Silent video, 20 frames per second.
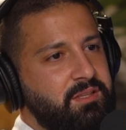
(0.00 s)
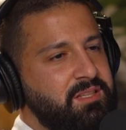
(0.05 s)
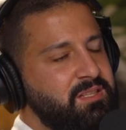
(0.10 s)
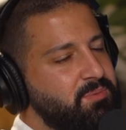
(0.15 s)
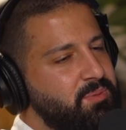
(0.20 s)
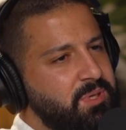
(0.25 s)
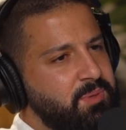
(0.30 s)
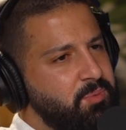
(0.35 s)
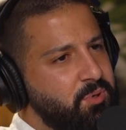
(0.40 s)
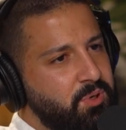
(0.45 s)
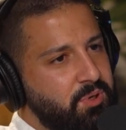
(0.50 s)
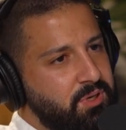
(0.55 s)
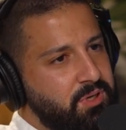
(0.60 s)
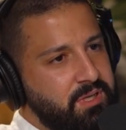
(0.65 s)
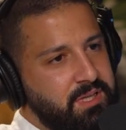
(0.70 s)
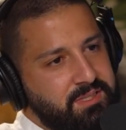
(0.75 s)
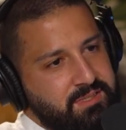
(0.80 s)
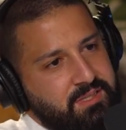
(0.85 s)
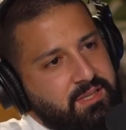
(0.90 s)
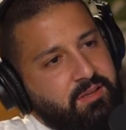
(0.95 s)
these
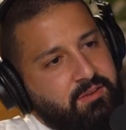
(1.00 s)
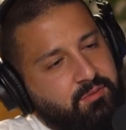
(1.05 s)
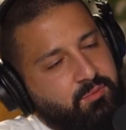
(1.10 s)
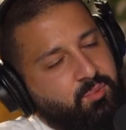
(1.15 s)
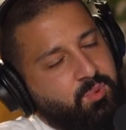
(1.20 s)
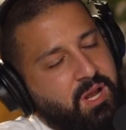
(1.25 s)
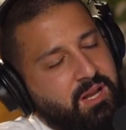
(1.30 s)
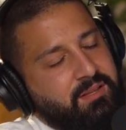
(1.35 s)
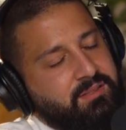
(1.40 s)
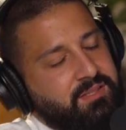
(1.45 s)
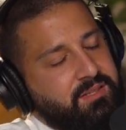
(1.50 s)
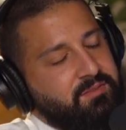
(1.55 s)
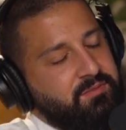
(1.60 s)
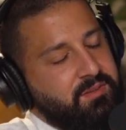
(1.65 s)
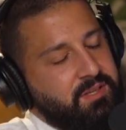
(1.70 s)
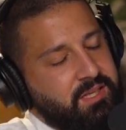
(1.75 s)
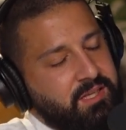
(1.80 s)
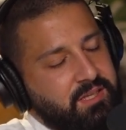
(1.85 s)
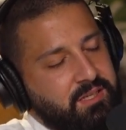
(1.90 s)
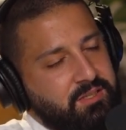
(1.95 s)
people, it's a
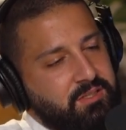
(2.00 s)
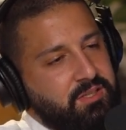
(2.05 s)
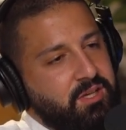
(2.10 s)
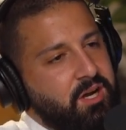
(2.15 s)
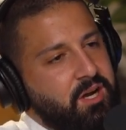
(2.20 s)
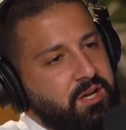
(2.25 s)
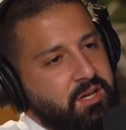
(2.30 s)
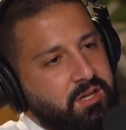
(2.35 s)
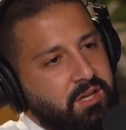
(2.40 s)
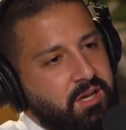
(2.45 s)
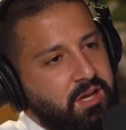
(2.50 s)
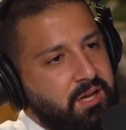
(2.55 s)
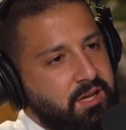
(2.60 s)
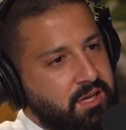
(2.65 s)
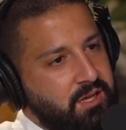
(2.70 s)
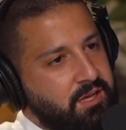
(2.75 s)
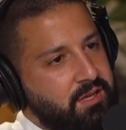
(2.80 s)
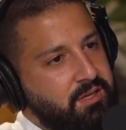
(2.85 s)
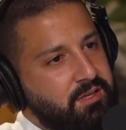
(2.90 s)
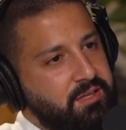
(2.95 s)
relatively young
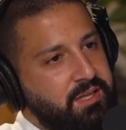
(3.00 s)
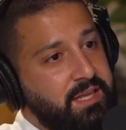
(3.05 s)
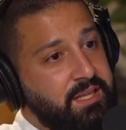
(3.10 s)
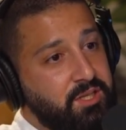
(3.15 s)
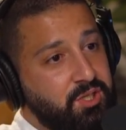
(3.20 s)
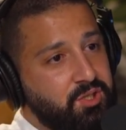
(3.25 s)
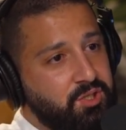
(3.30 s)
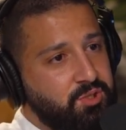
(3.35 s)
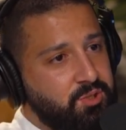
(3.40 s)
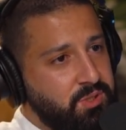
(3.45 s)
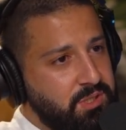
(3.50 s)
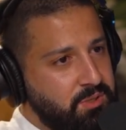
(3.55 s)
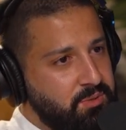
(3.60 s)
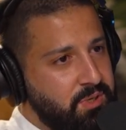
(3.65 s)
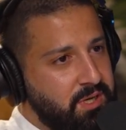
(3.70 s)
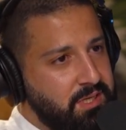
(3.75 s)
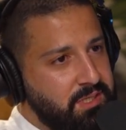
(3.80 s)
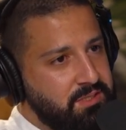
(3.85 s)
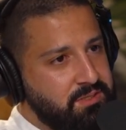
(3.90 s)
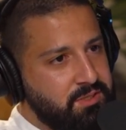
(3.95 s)

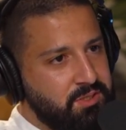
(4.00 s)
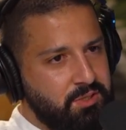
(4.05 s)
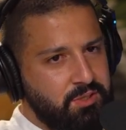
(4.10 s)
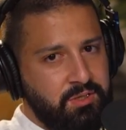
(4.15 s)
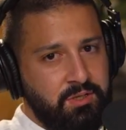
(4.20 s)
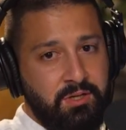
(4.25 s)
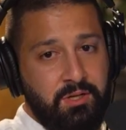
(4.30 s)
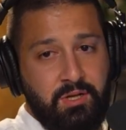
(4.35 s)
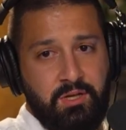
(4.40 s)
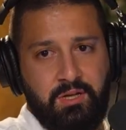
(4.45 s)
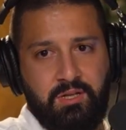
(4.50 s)
industry, right? So